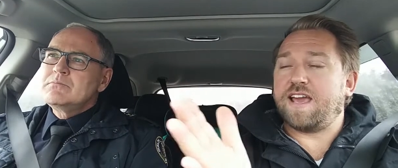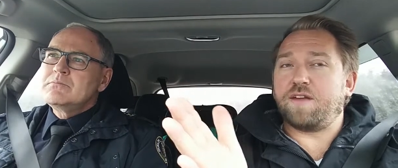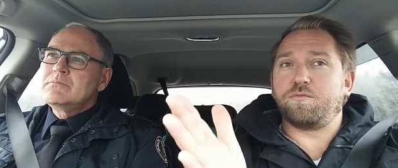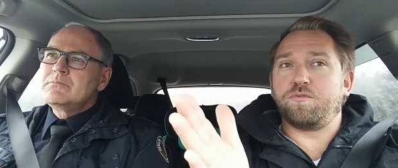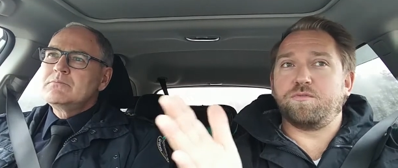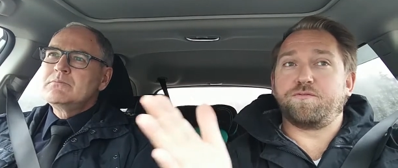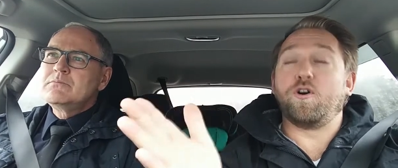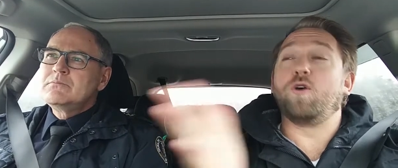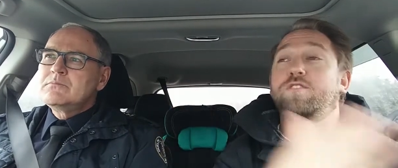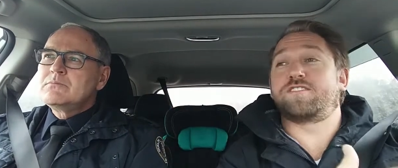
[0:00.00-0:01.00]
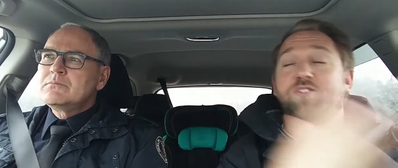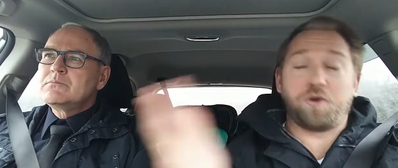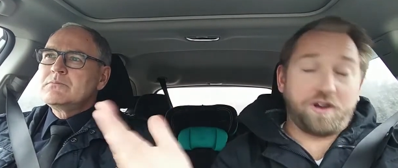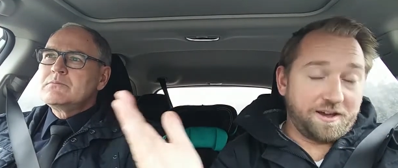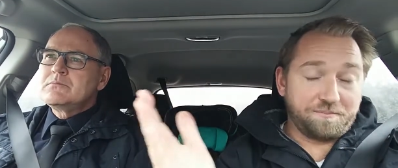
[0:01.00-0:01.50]
Speaker 1: get folks?
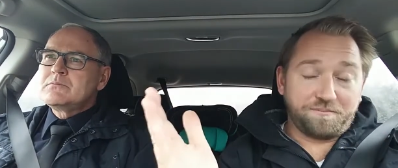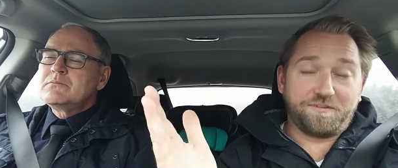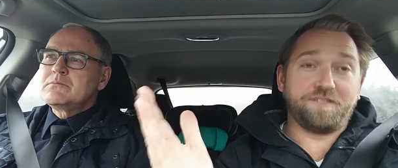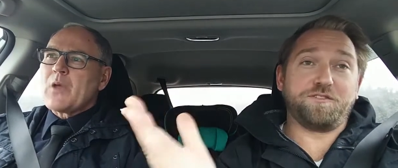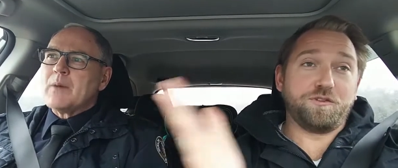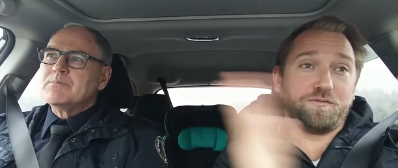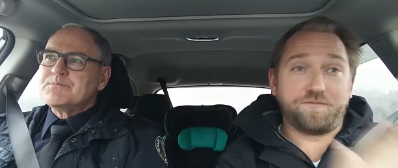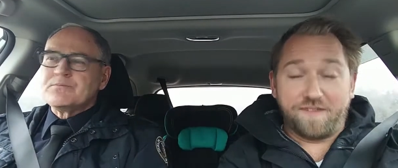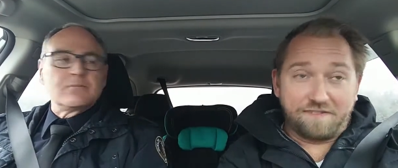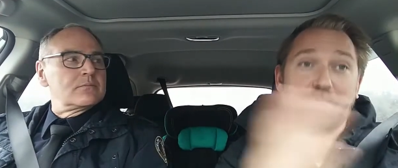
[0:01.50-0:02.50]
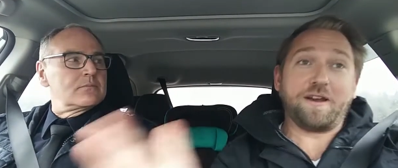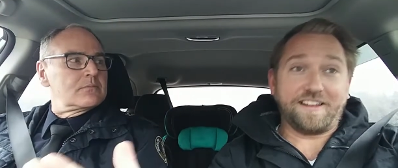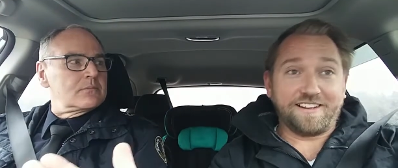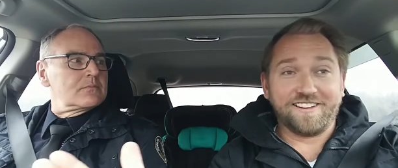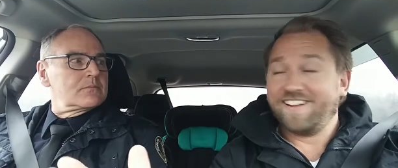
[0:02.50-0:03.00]
Sorry, I'm, yeah.
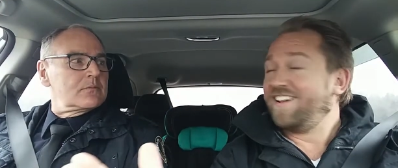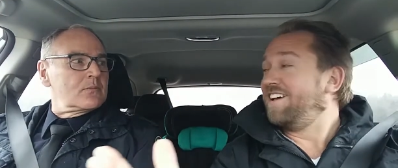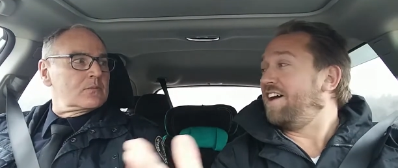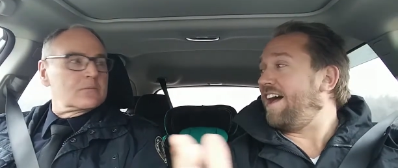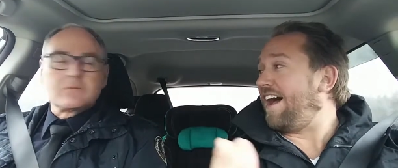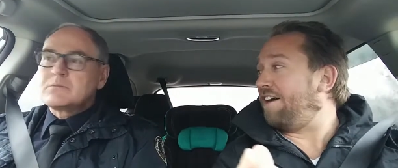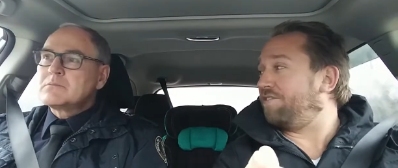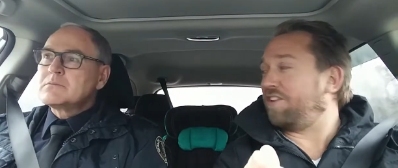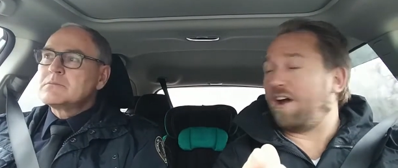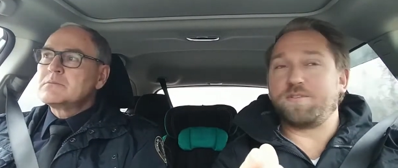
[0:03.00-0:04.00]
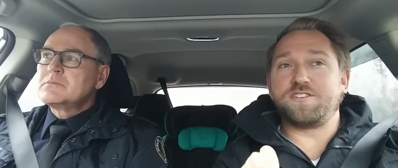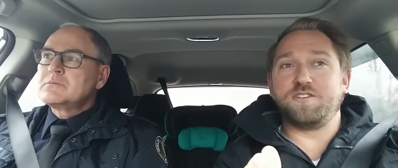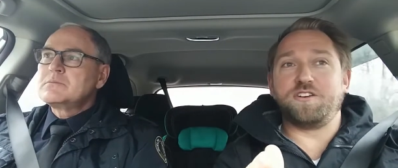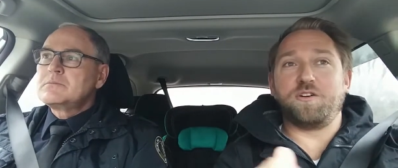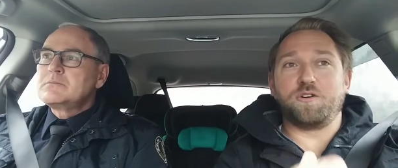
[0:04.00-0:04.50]
Everybody have an
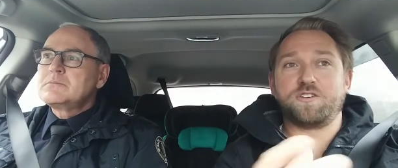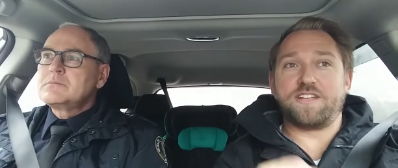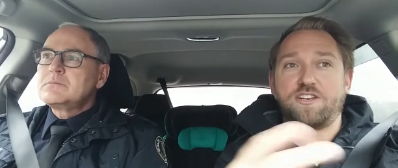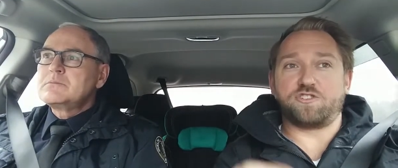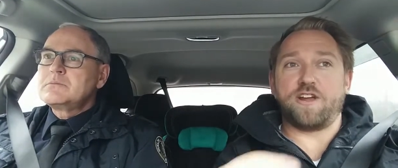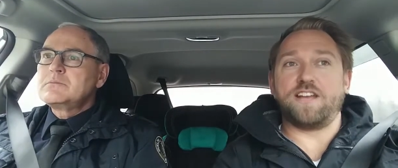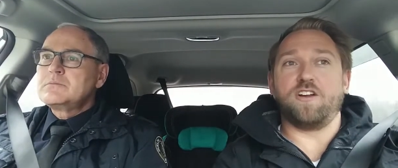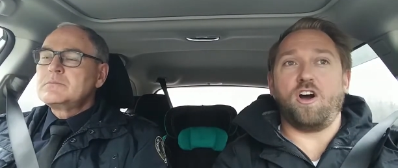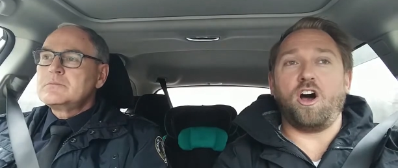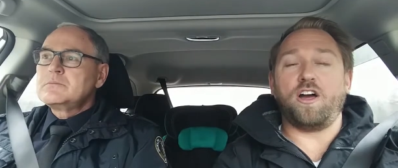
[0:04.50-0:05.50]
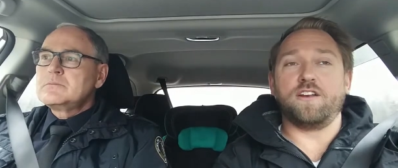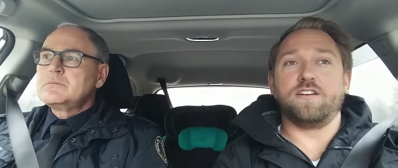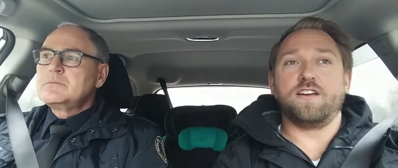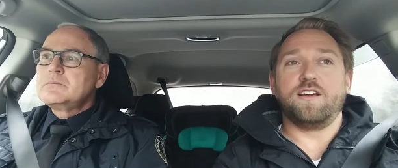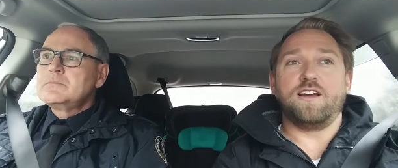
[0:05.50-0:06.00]
opportunity or get trained on
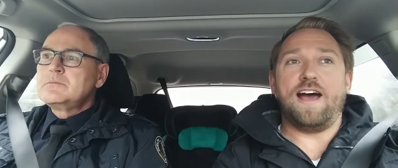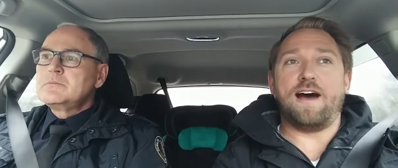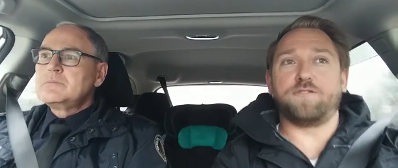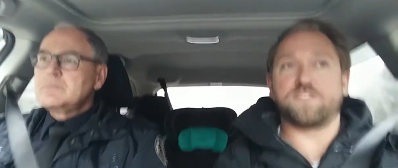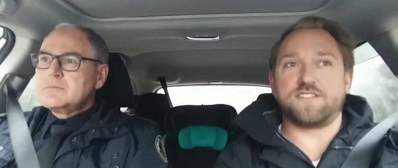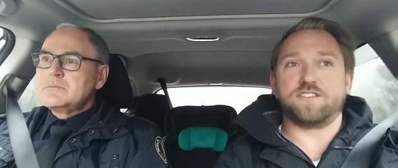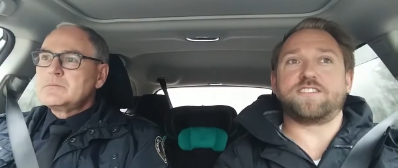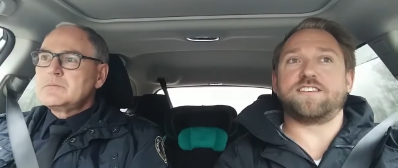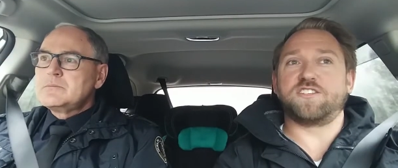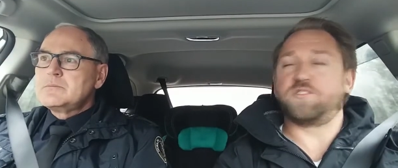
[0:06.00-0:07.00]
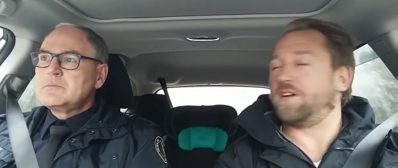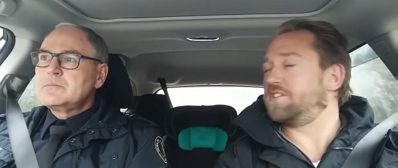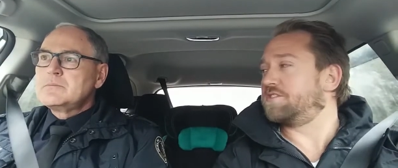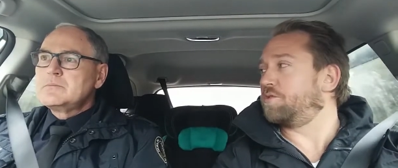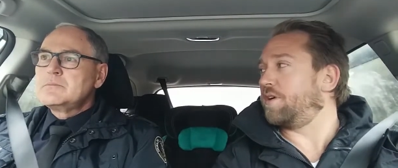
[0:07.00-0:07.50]
how to facilitate
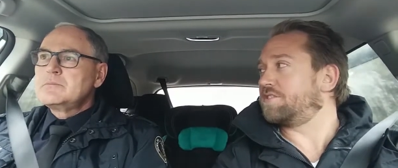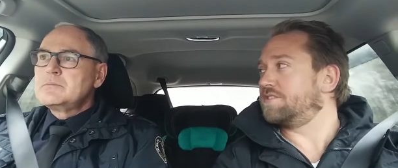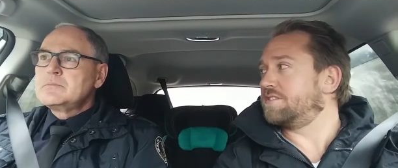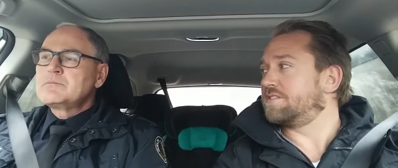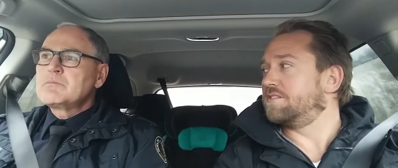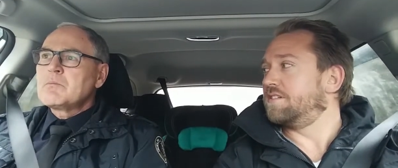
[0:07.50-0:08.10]
situations through questions?